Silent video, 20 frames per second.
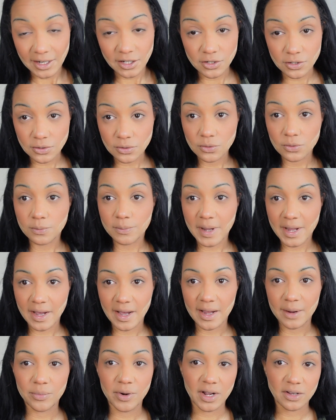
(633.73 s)
do my
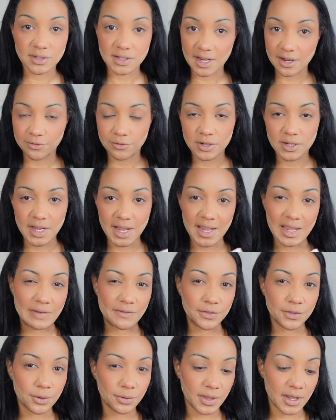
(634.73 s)
eyebrows every day,
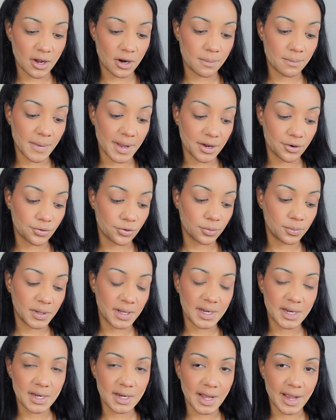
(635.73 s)
even though they are
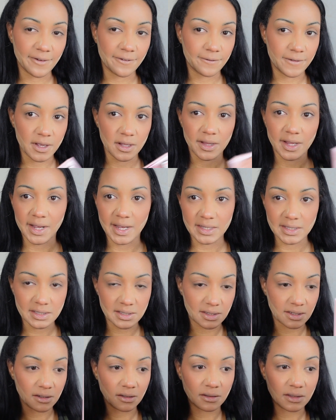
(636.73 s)
microbladed. I feel like I
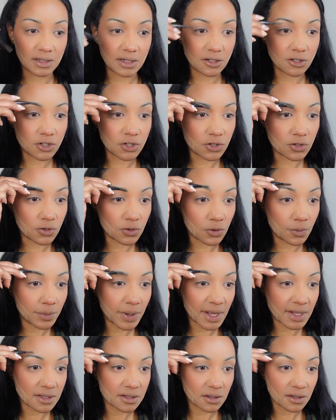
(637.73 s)
still need to
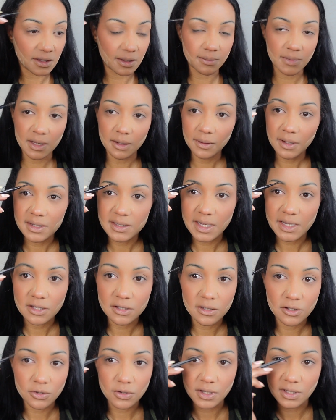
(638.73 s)
pencil them in
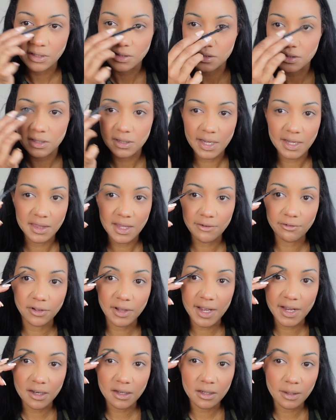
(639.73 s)
because you can see like they've
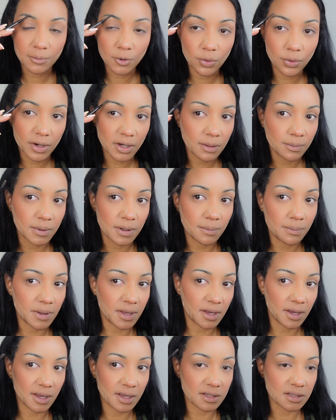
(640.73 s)
lightened up quite a bit
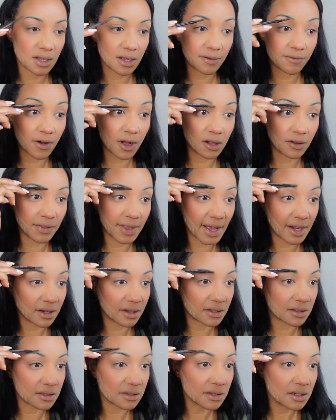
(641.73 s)
because of all of that
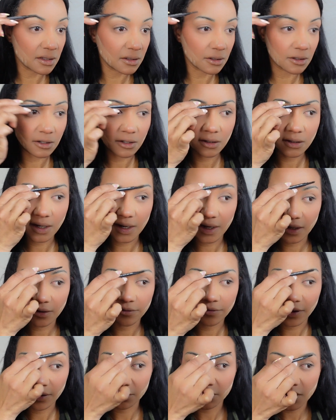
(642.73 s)
concealer
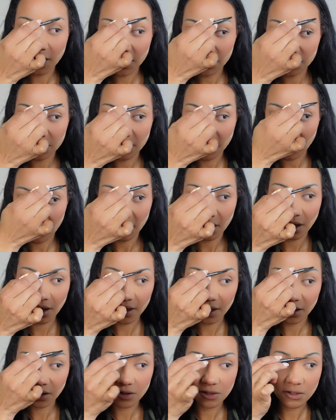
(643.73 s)
and foundation that
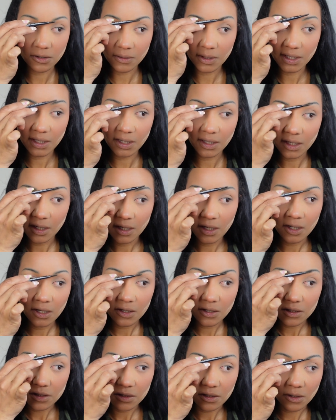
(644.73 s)
got into it.
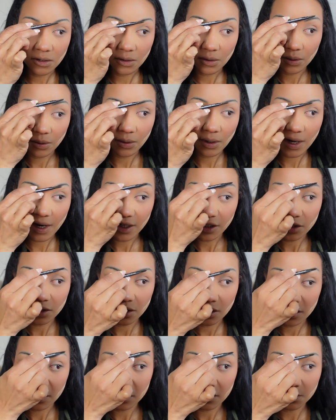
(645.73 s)
So I
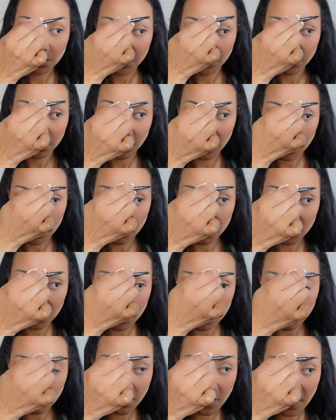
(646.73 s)
just
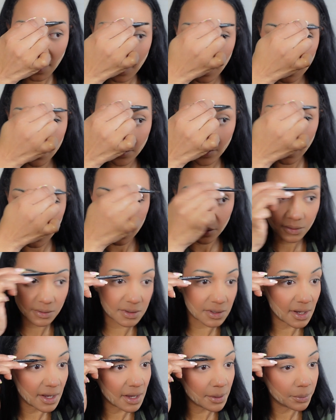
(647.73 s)
brush my
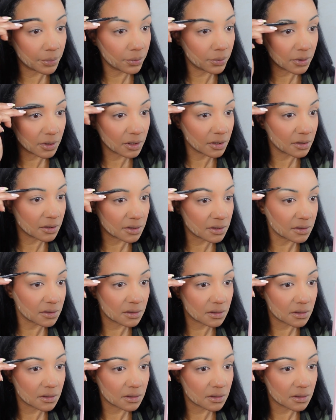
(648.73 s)
eyebrows upwards